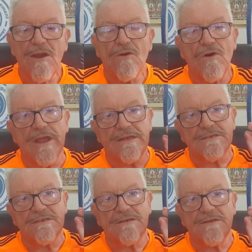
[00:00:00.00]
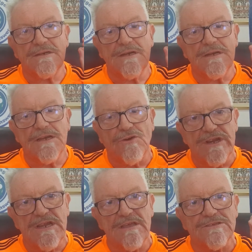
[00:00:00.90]
Right,
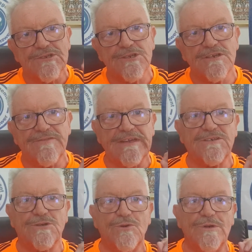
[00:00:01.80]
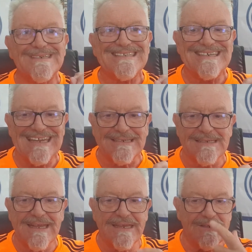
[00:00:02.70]
agree the survey tool is the next
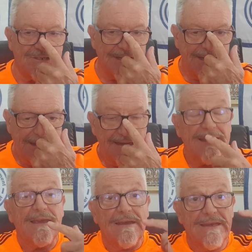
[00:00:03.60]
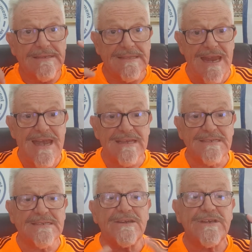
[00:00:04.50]
stage. It's then
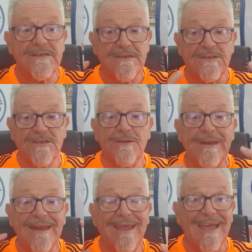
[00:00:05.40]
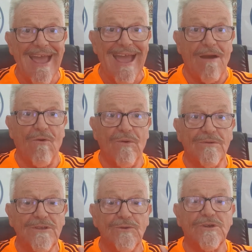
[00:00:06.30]
necessary to determine how
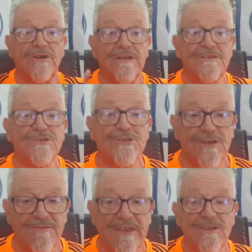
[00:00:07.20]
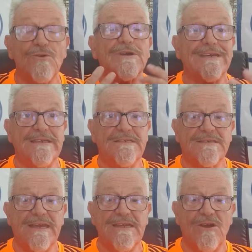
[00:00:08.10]
you're going to survey your key
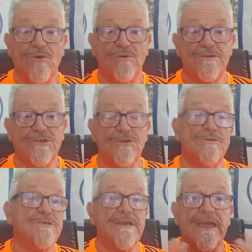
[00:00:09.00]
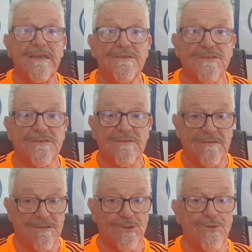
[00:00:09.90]
stakeholders using a
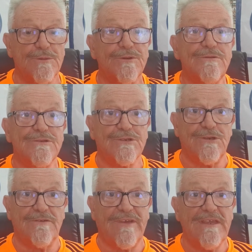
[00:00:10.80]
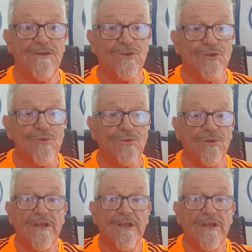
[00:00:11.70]
suitable survey tool.